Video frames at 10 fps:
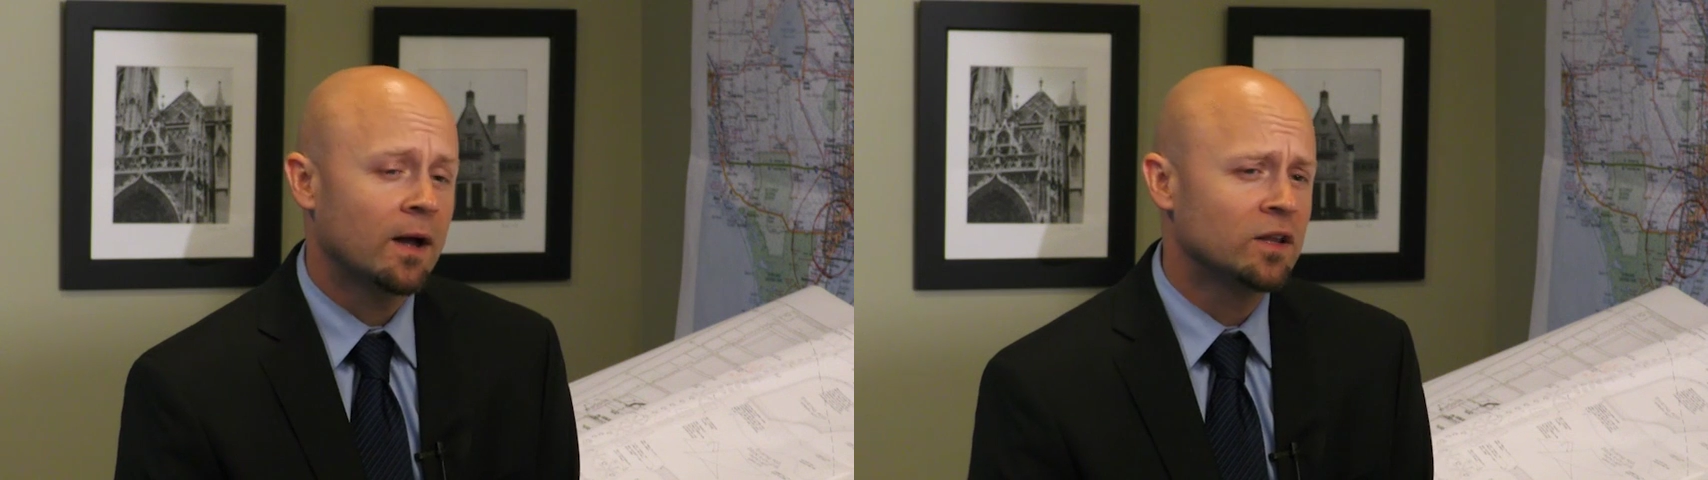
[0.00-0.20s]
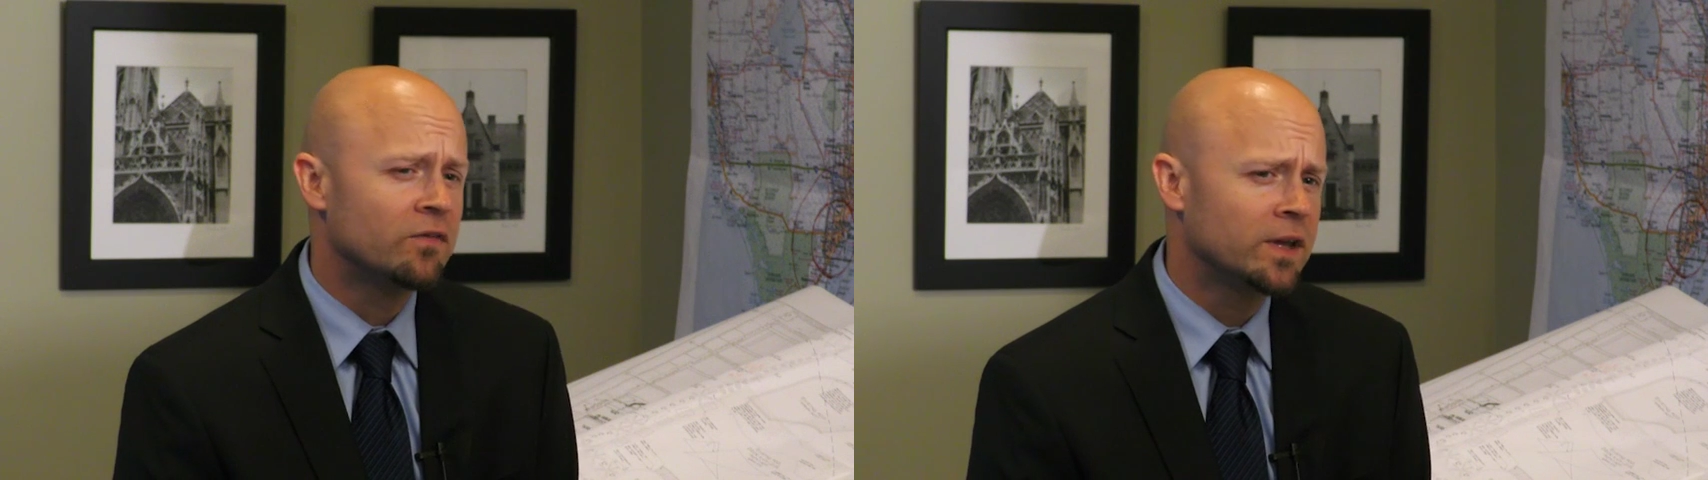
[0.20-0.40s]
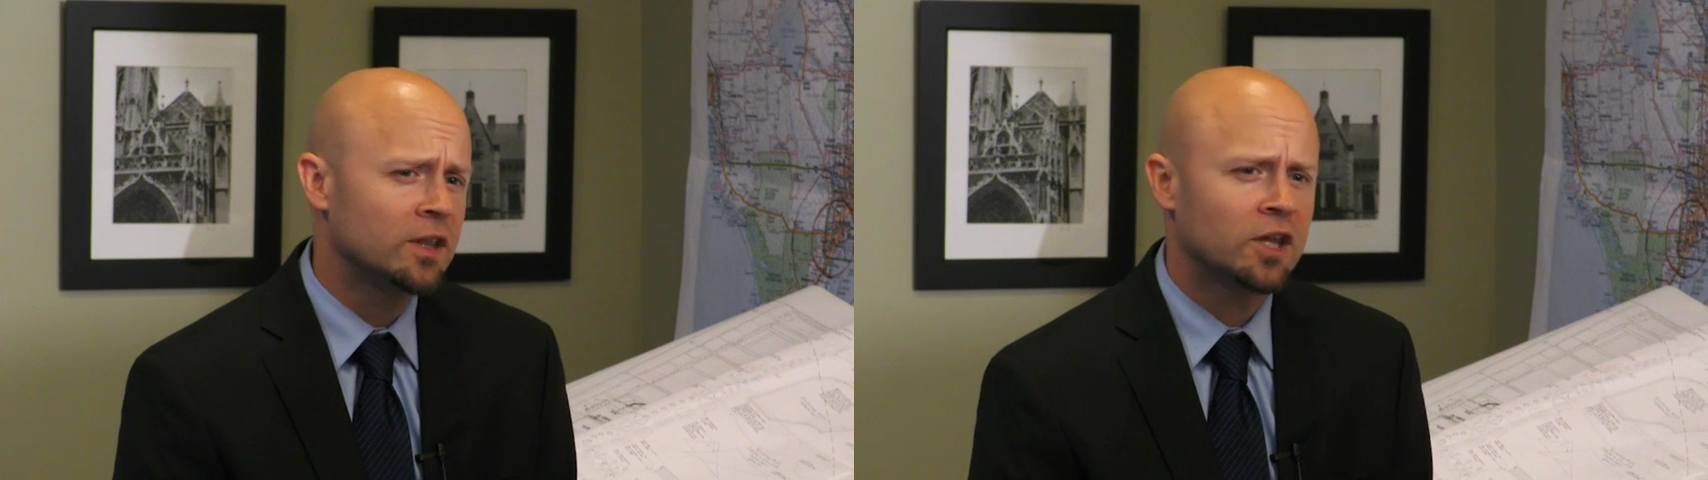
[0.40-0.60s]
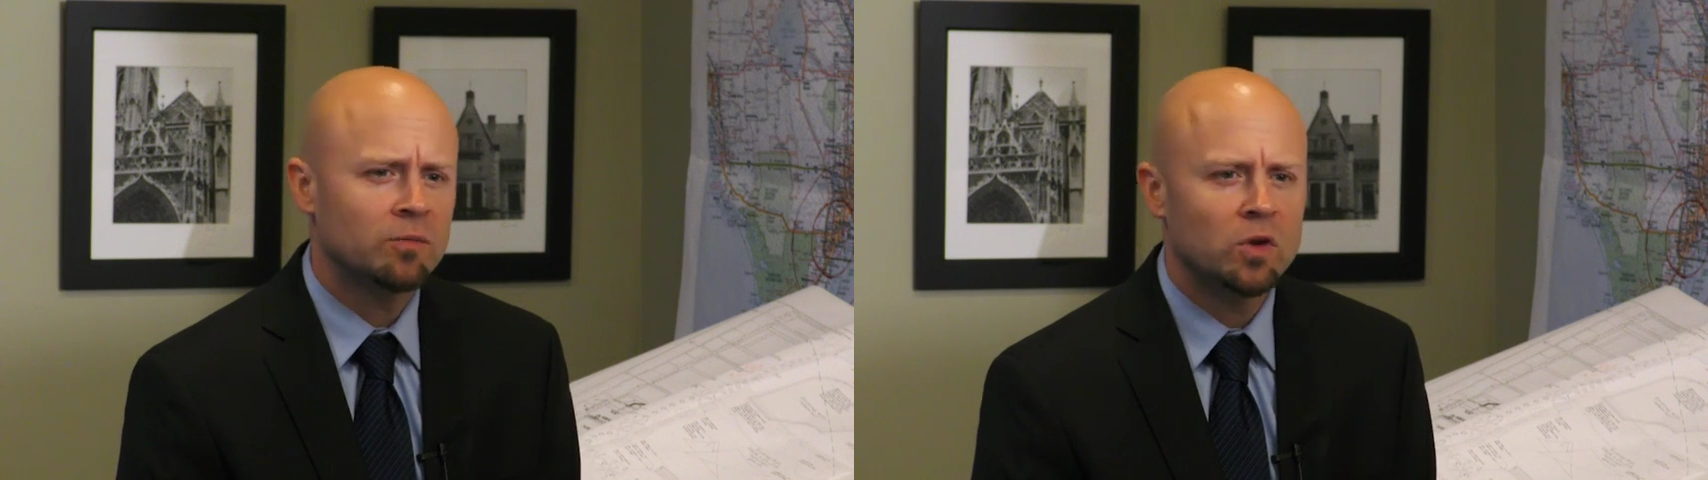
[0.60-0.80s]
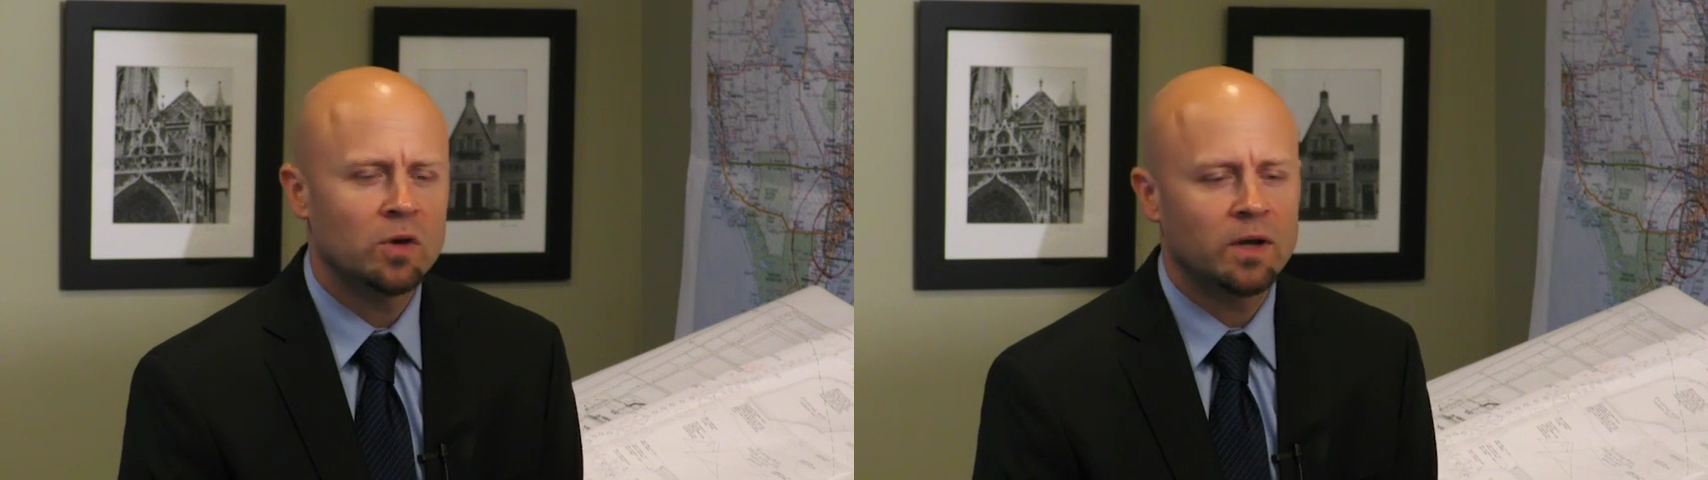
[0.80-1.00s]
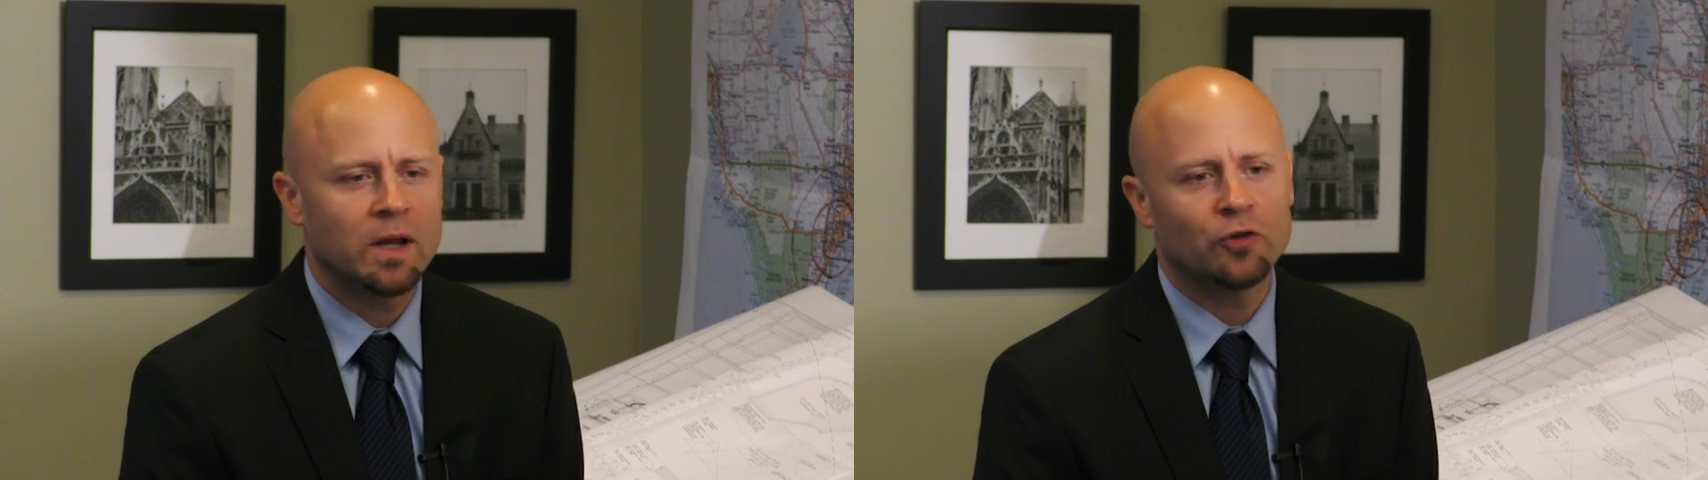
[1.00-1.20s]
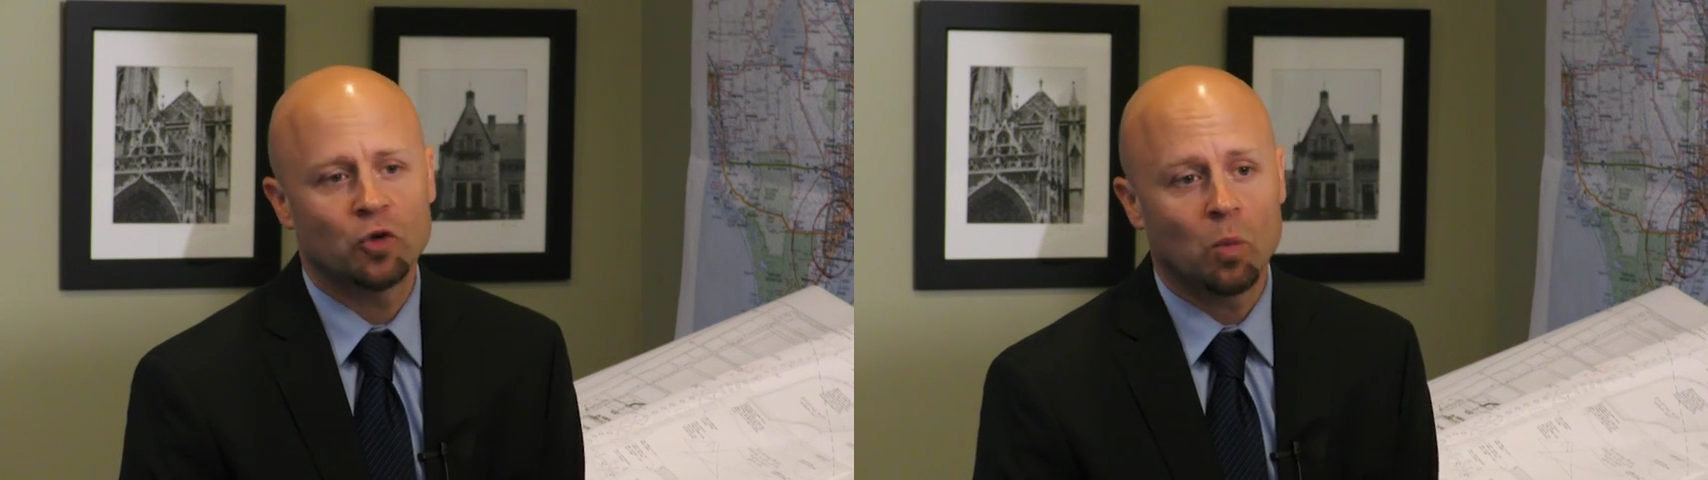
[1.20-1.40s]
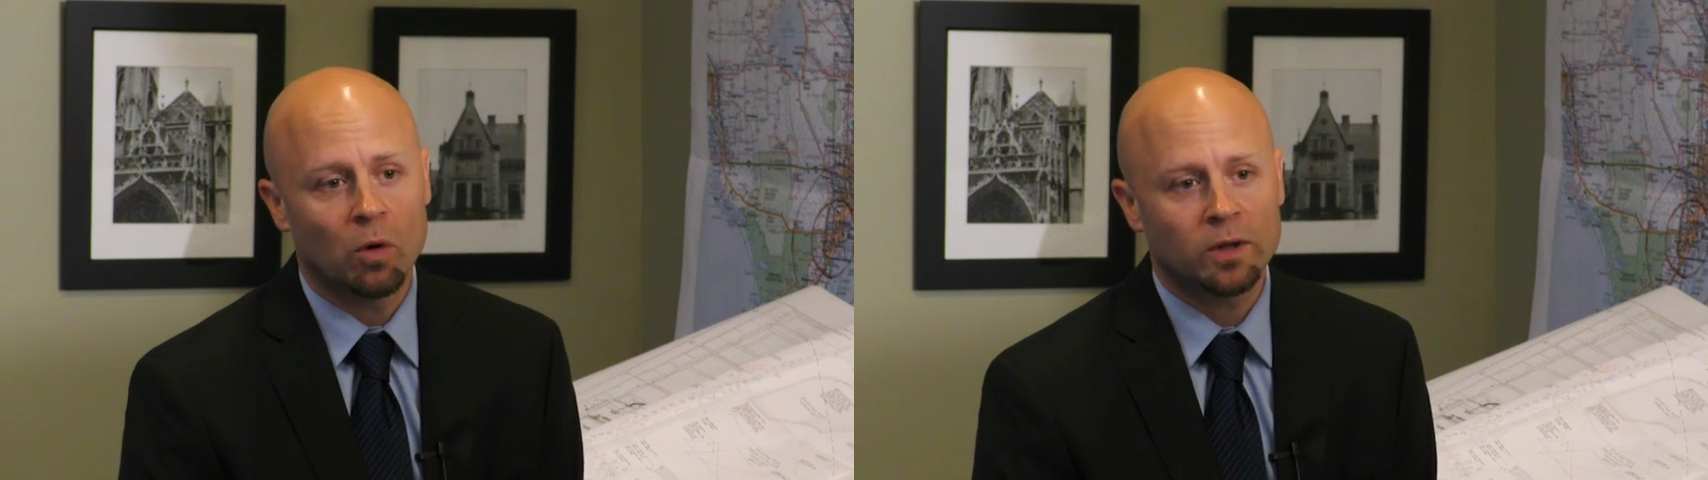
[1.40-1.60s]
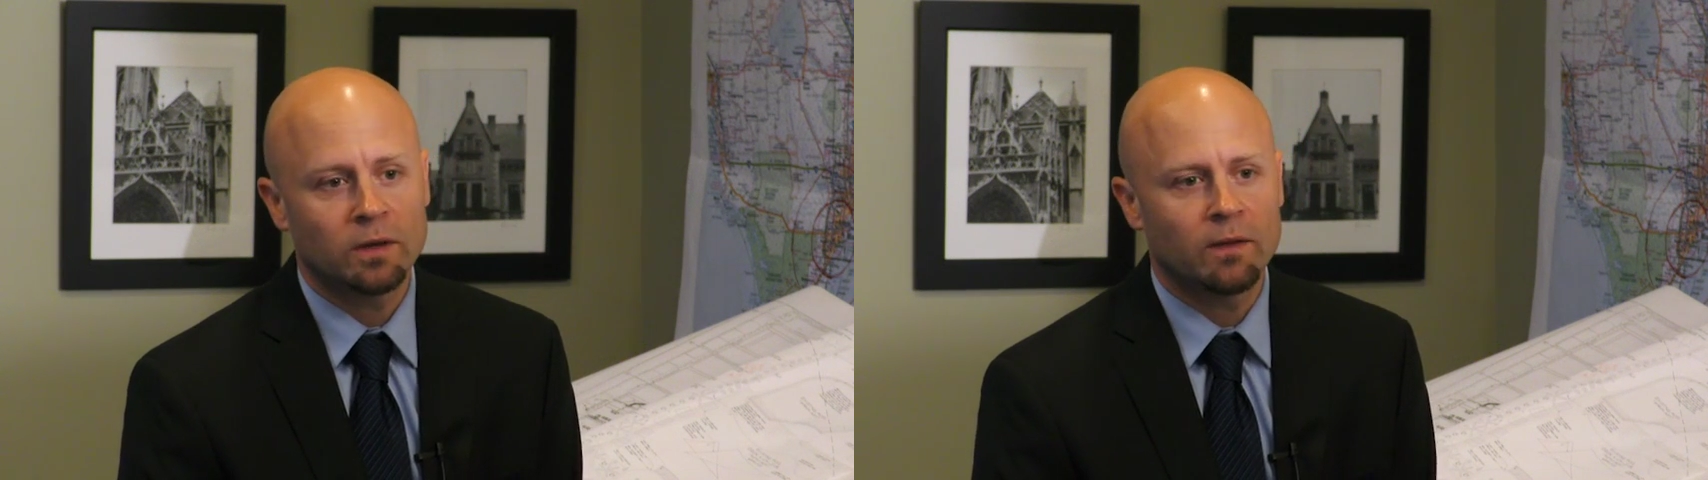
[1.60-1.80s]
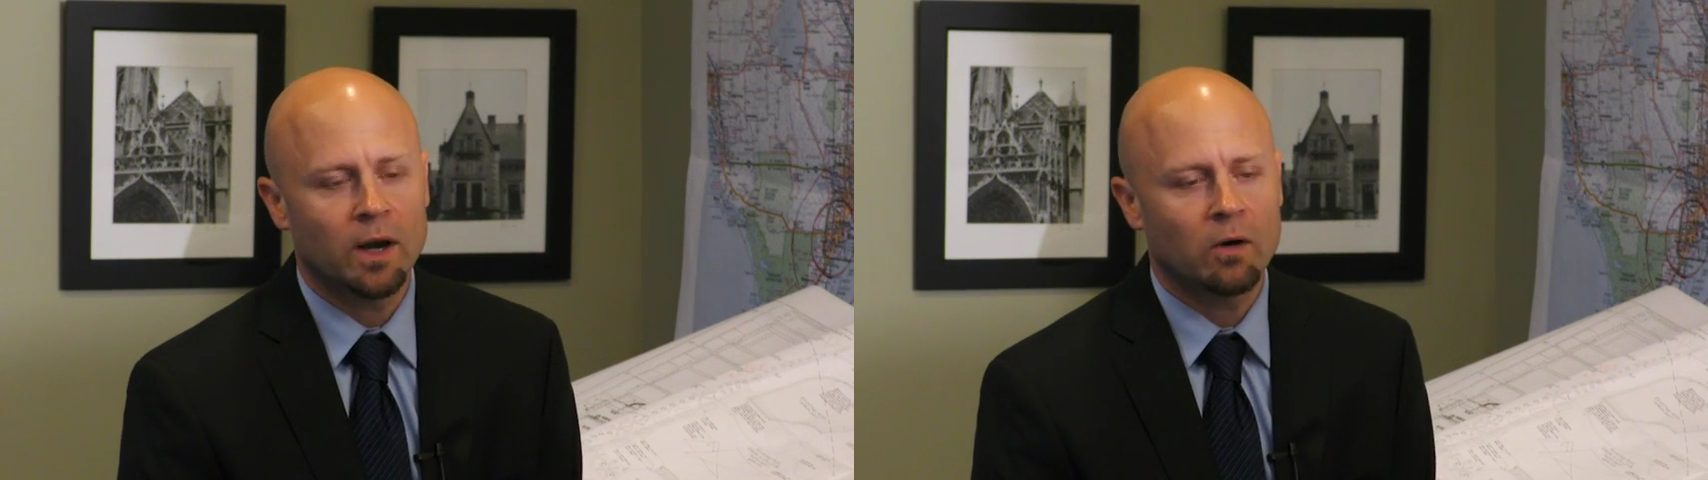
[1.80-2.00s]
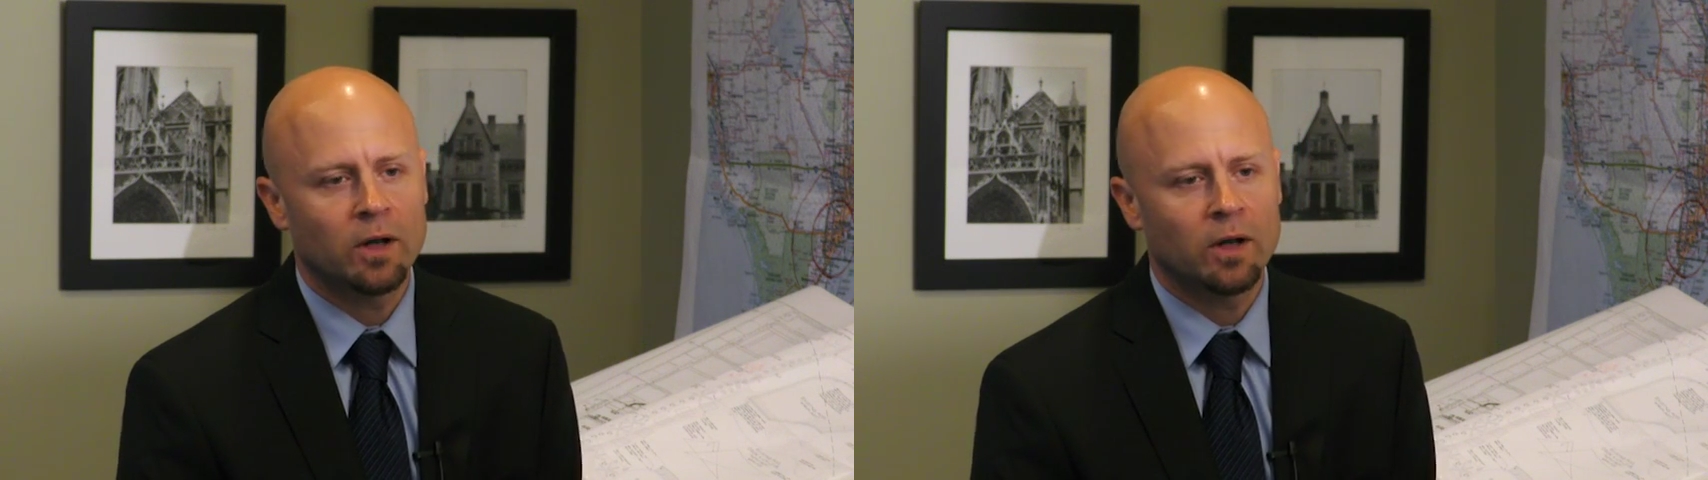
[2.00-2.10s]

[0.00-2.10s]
living in the community as you're working there,